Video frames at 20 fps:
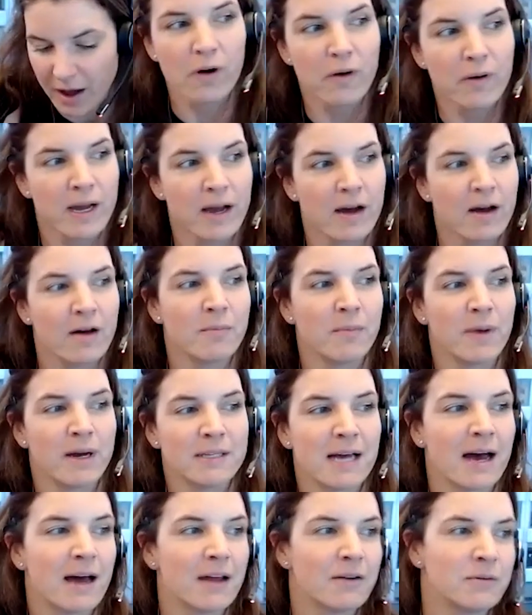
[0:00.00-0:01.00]
Growing up, my
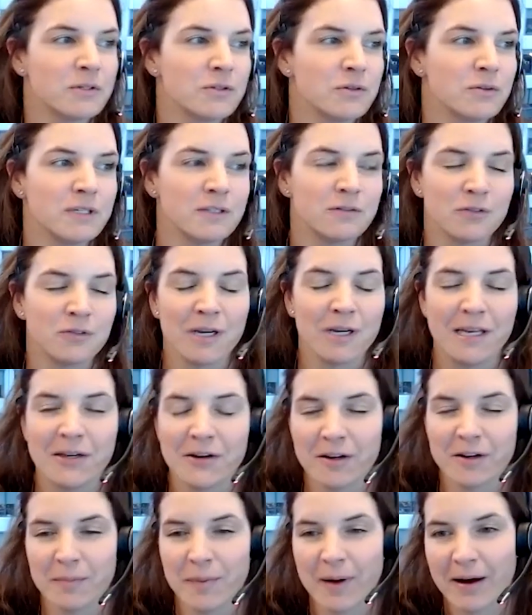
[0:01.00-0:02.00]
dad was always really
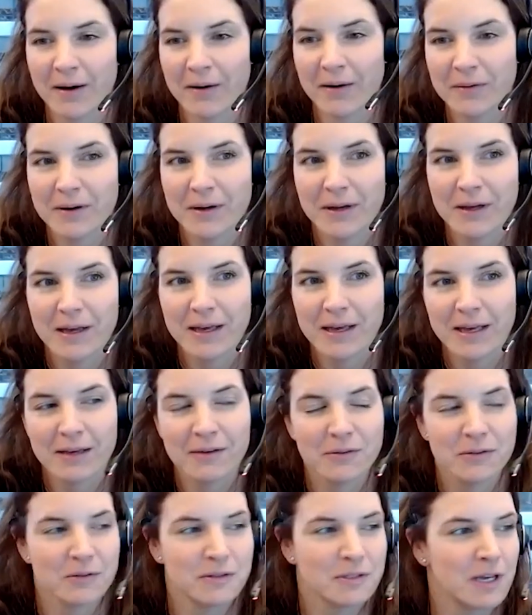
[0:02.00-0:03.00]
good about,
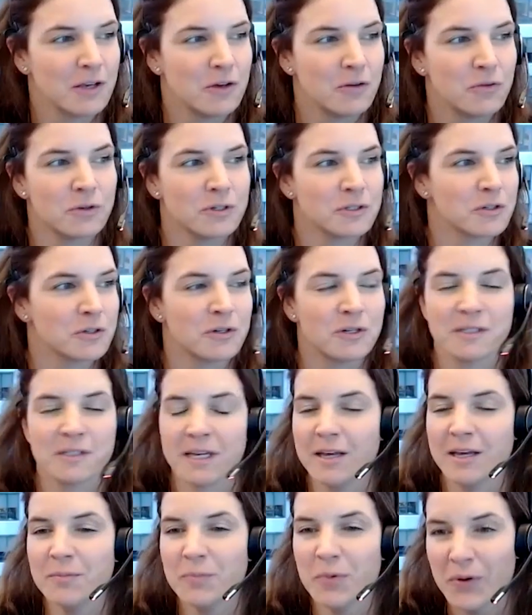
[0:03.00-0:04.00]
he was always like, you're as good as
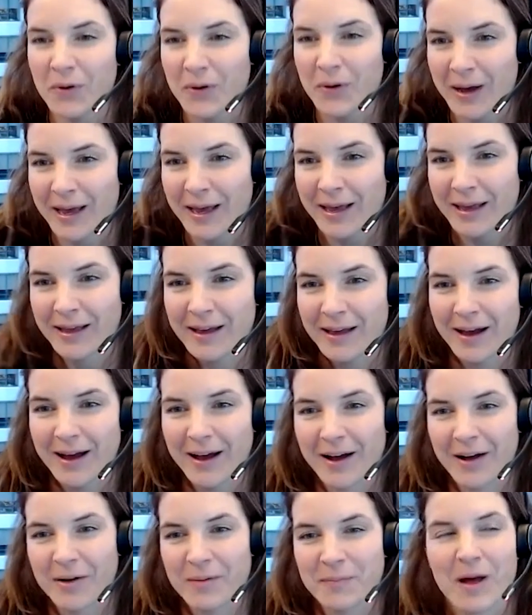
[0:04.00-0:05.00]
any boy.
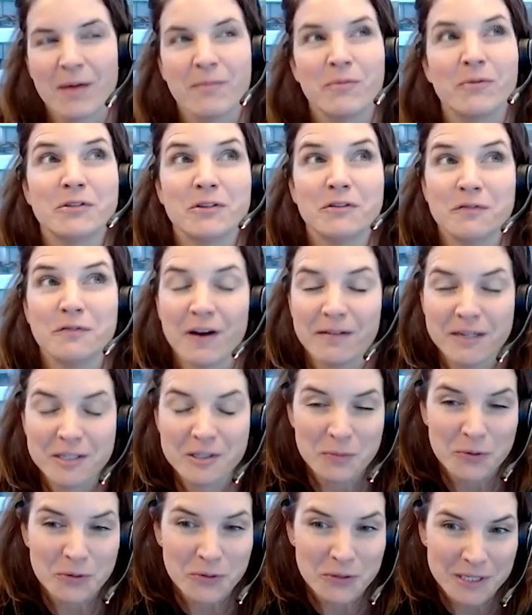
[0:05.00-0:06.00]
I'm also very
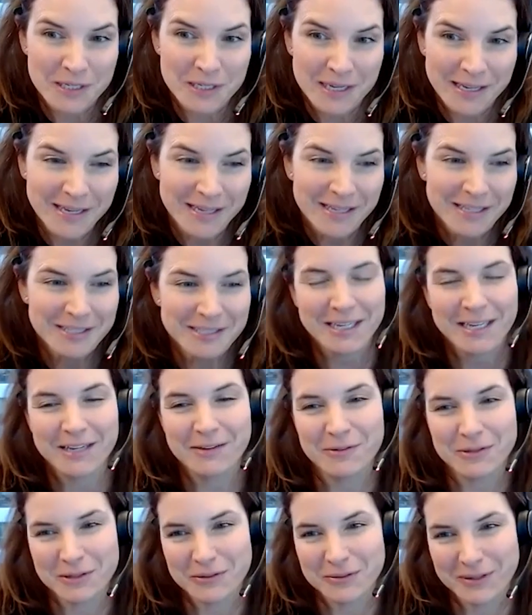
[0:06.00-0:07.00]
sporty. So
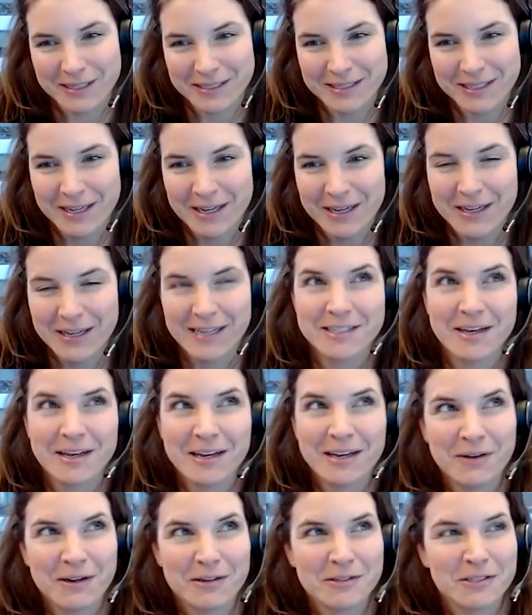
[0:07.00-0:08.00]
he was always,
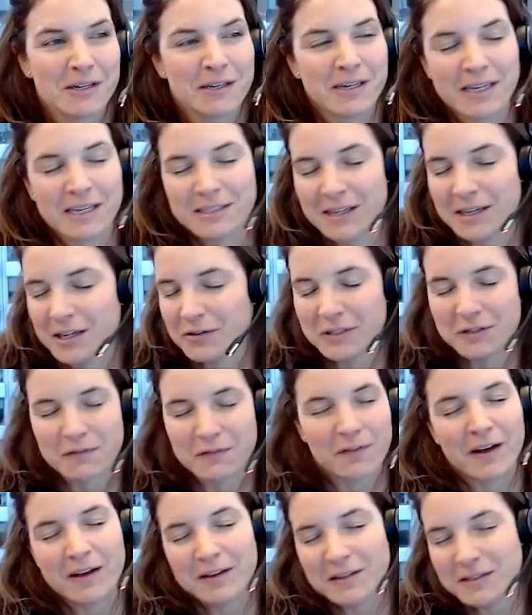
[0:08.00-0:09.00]
certainly when I was younger, he's like, you're
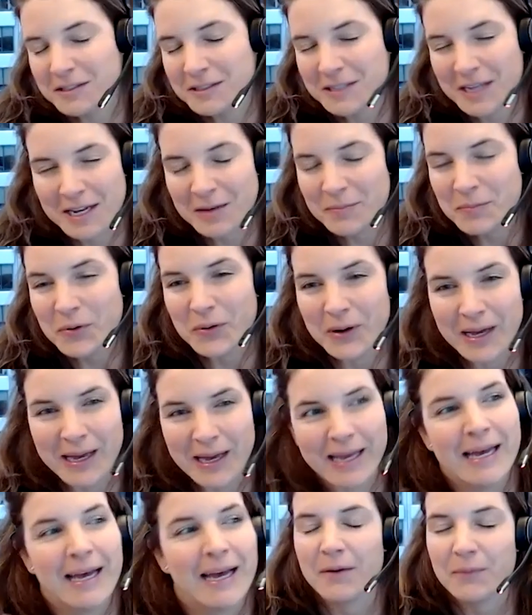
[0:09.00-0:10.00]
as fast as any
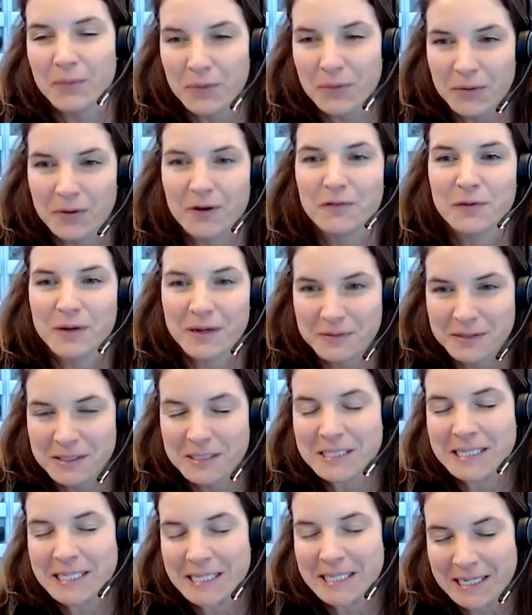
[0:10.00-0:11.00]
boy. That wore off when I was
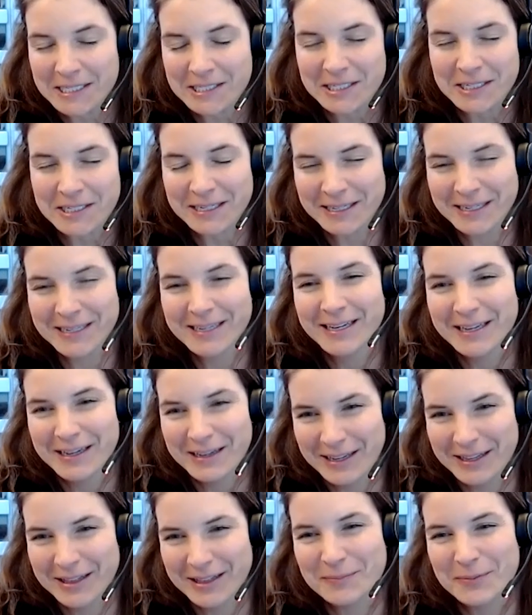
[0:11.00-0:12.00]
a teenager
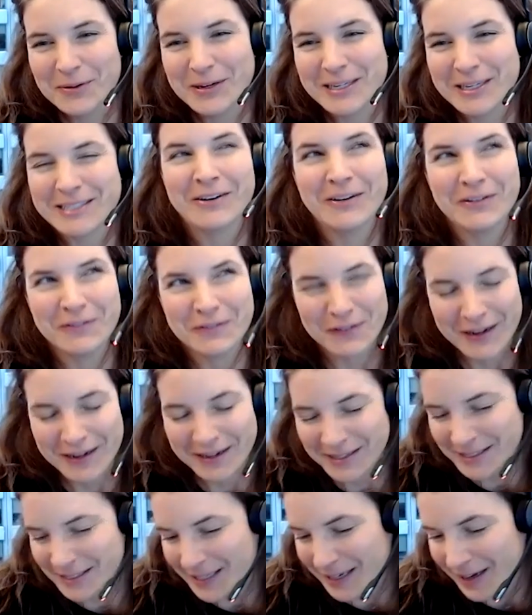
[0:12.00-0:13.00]
and the boys got
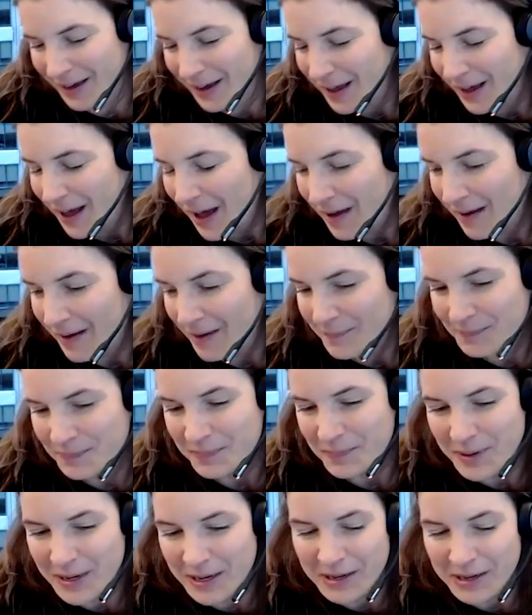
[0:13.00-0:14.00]
faster.
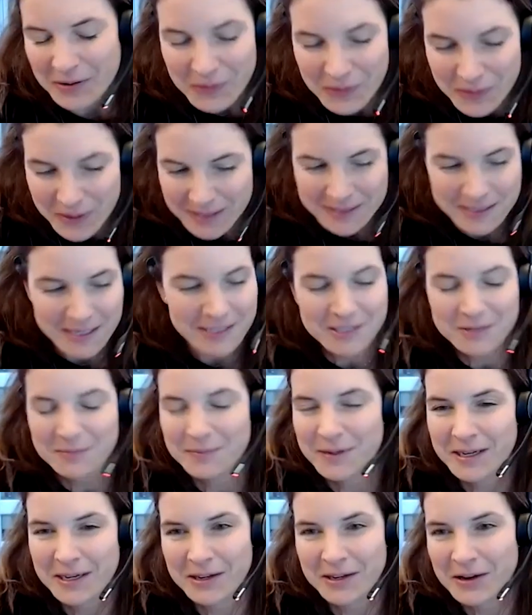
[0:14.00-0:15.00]
But he always said
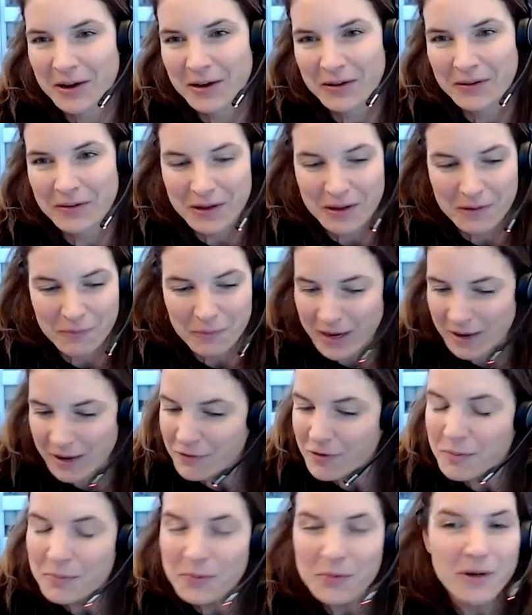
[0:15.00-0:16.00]
to me, you know,
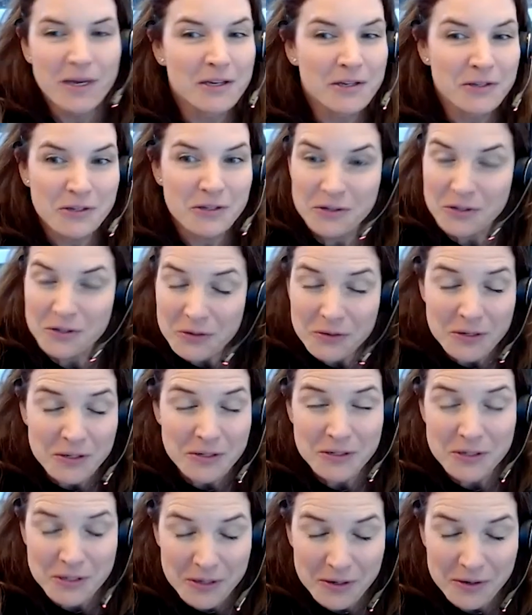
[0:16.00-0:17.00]
whatever a boy can do, you
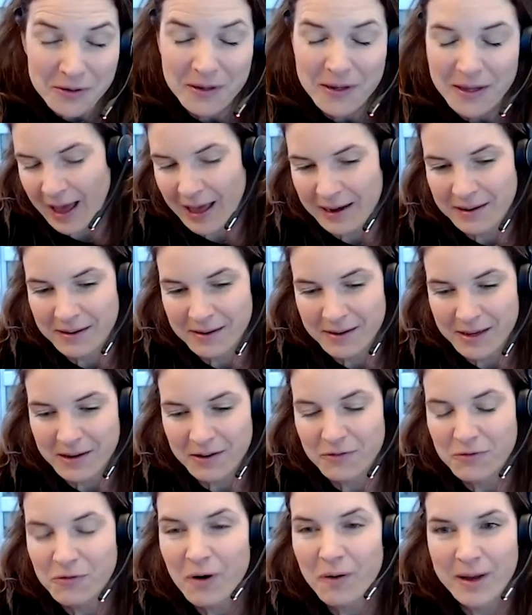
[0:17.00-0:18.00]
can do. And, you
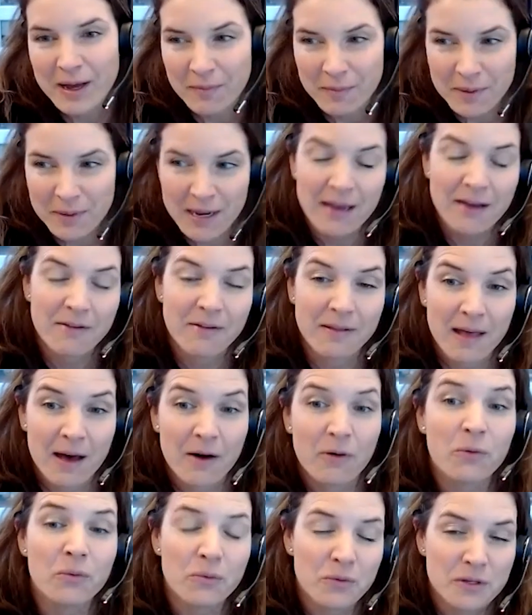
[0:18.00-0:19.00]
know, growing up and hearing
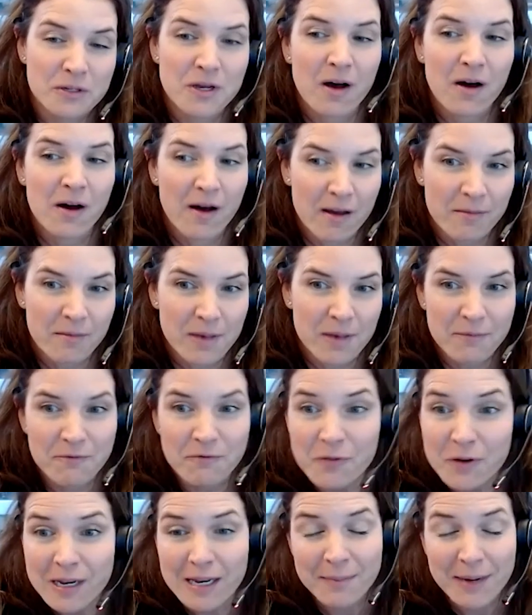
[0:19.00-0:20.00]
that all the time, it
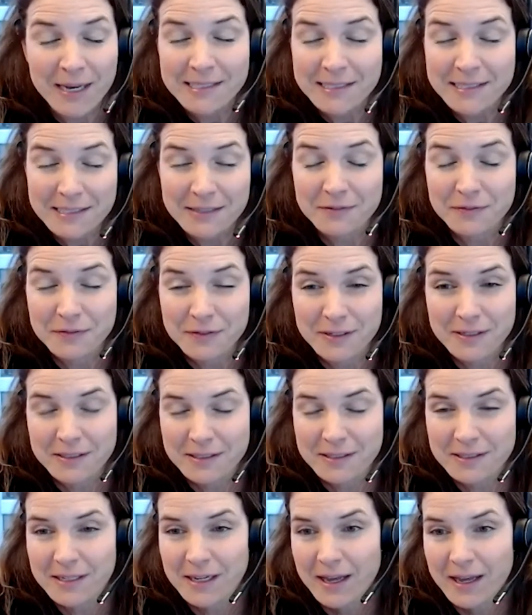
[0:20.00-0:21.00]
really makes a
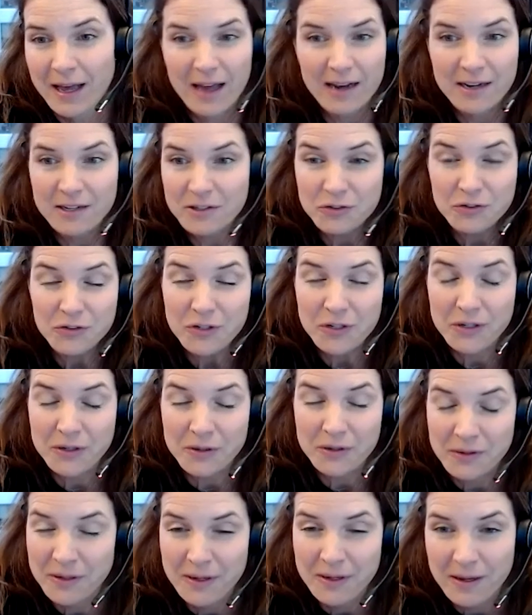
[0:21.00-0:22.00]
difference. And it's
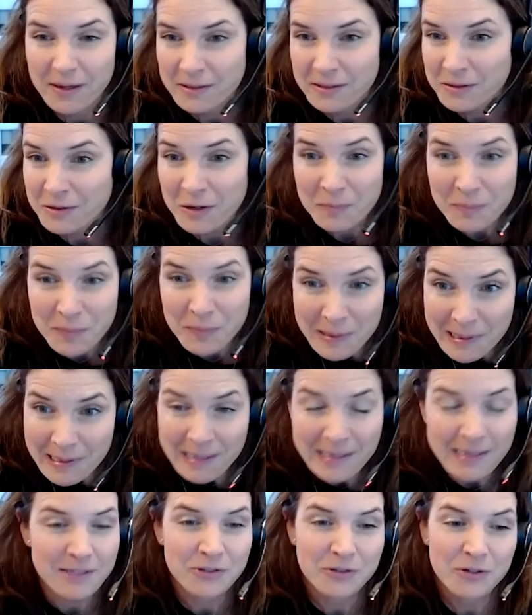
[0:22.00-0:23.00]
true. It's
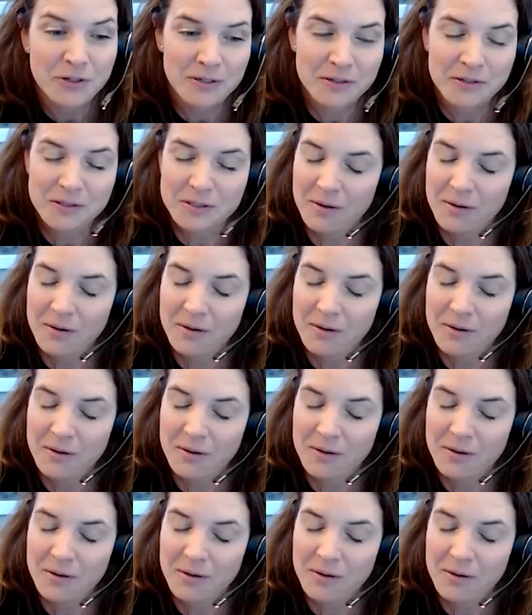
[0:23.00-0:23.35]
completely true.